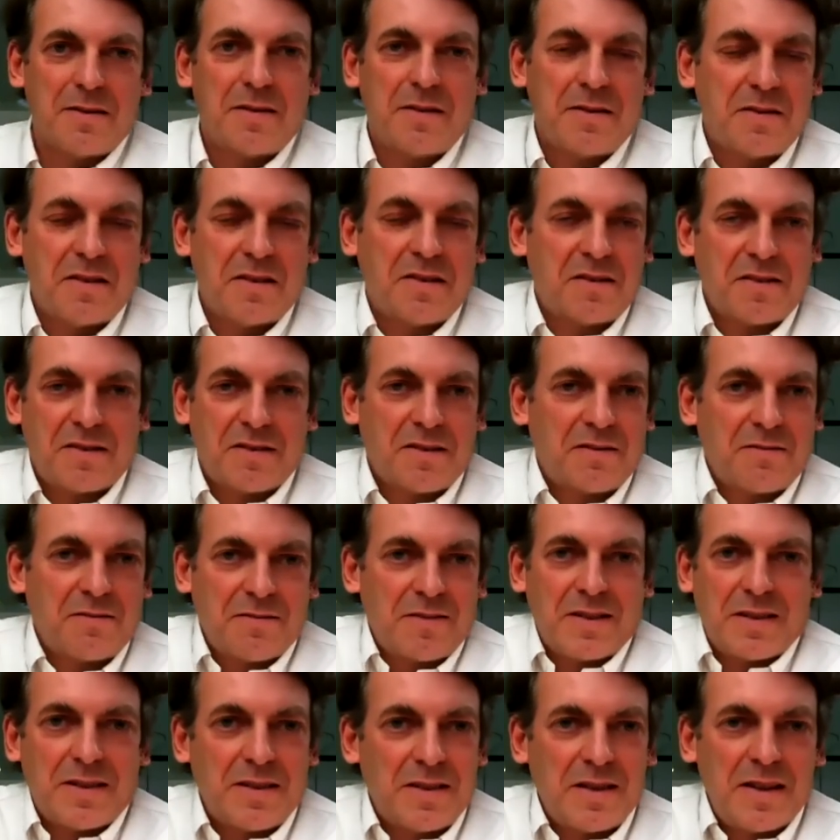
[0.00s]
this
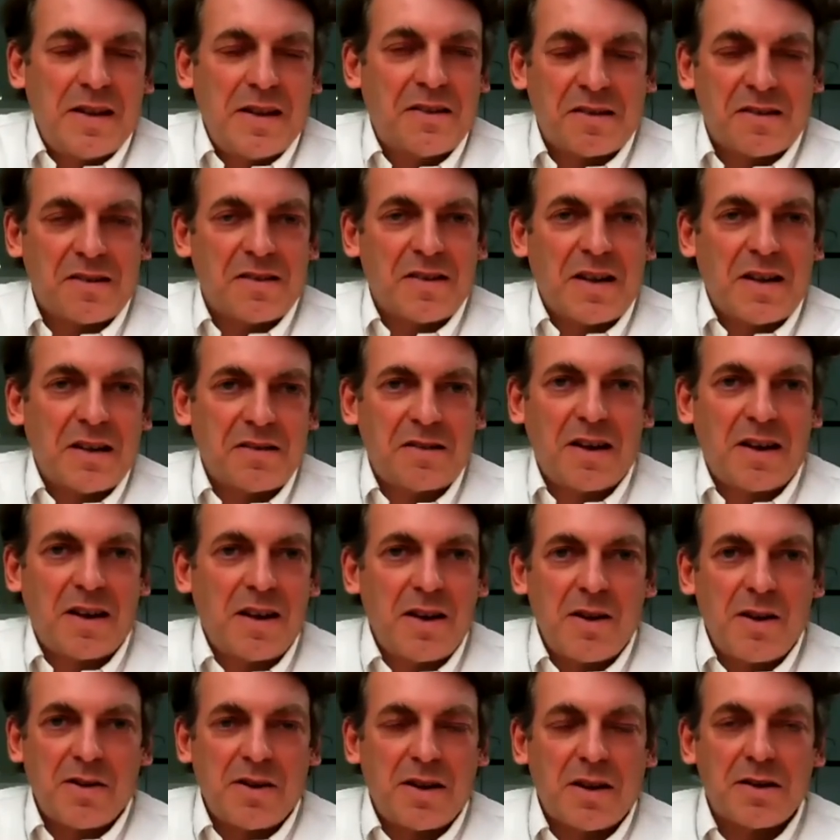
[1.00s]
is nothing
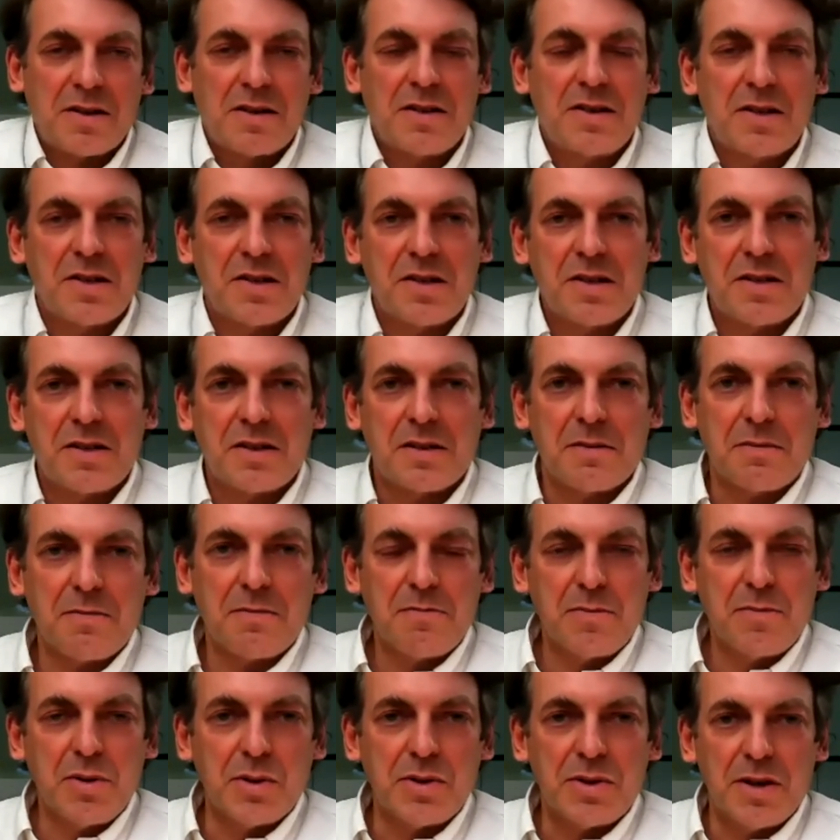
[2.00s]
you can just
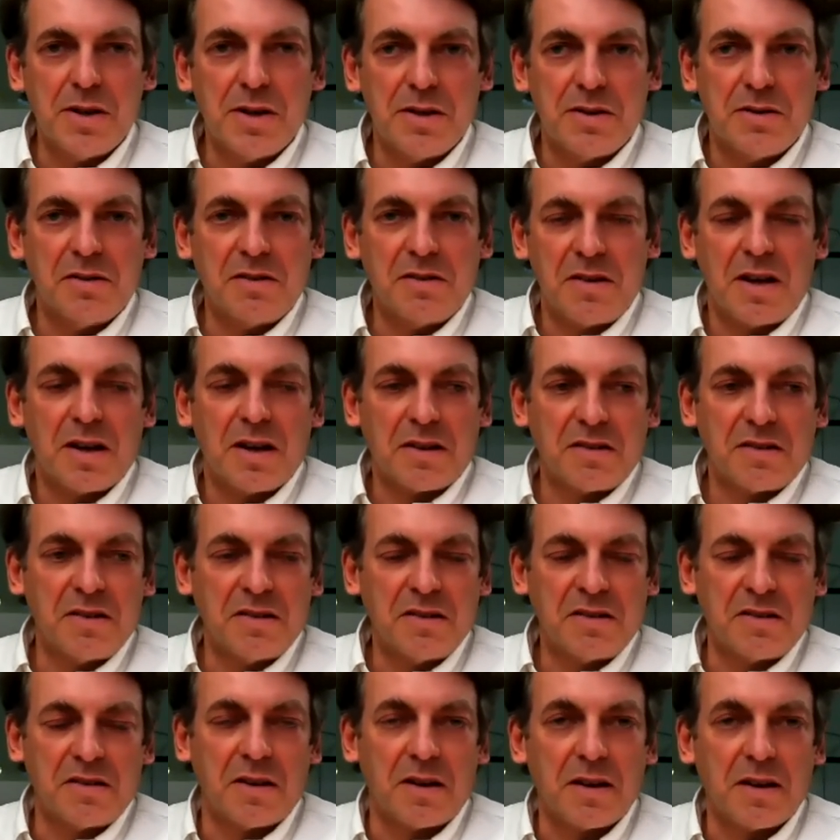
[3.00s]
put into the
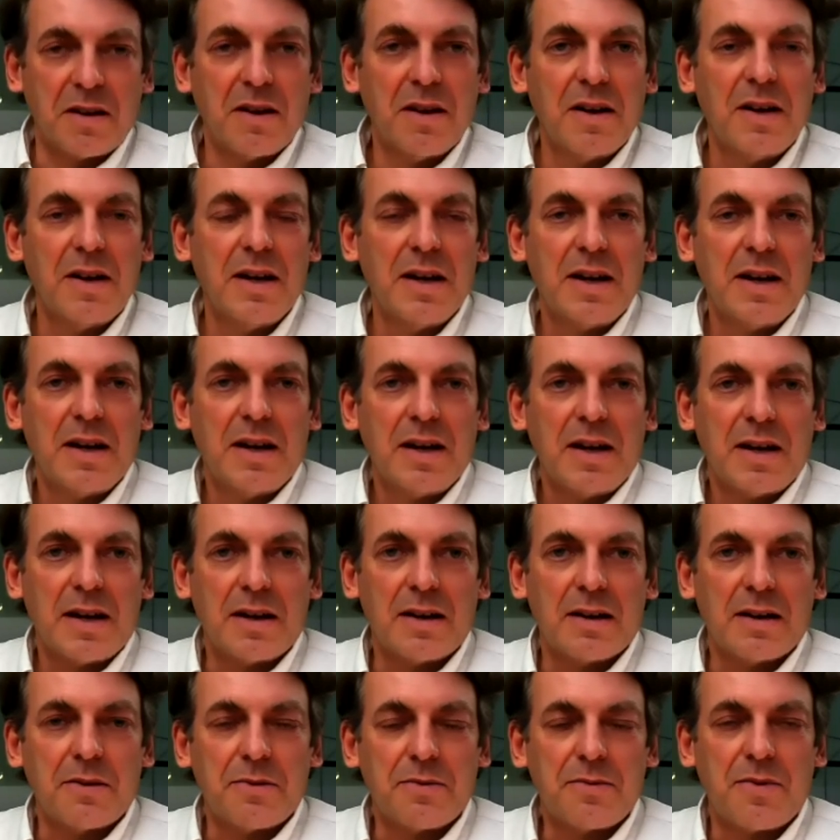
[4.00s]
existing
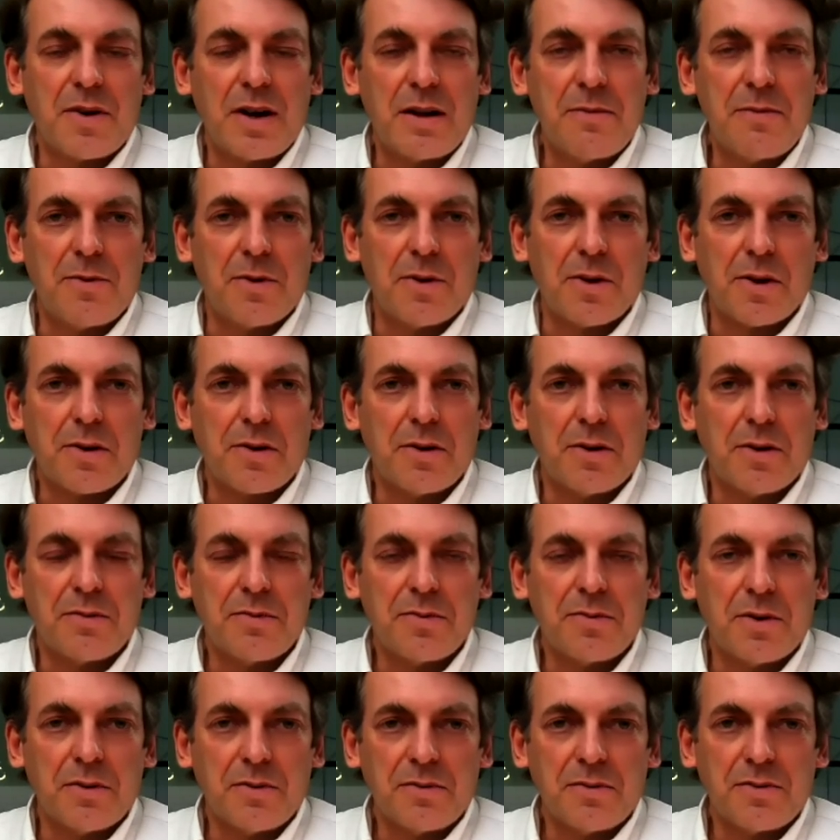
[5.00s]
framework
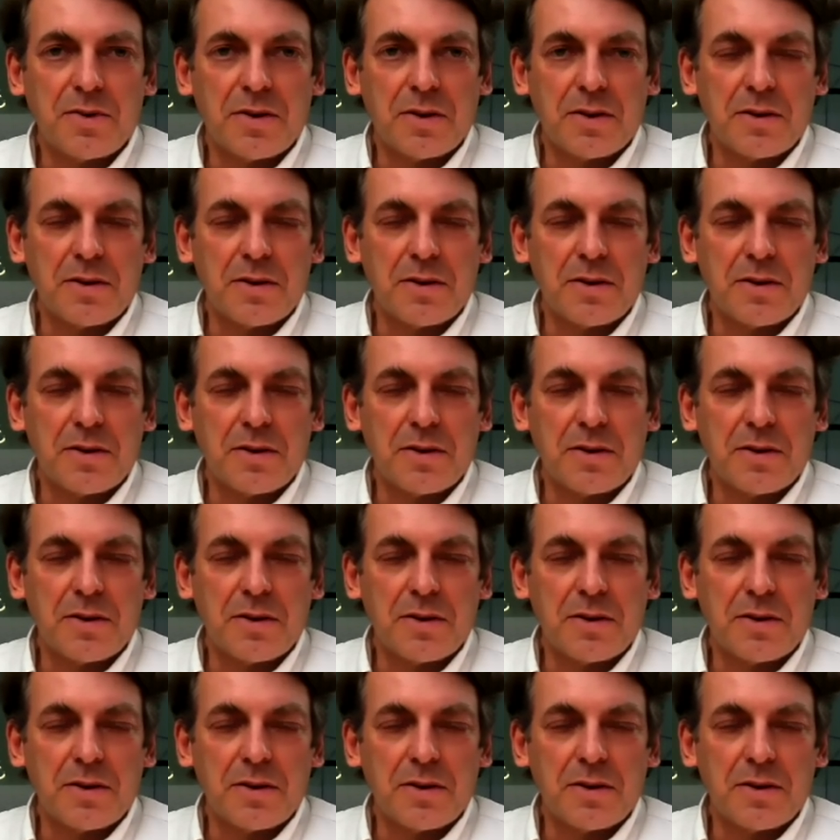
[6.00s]
of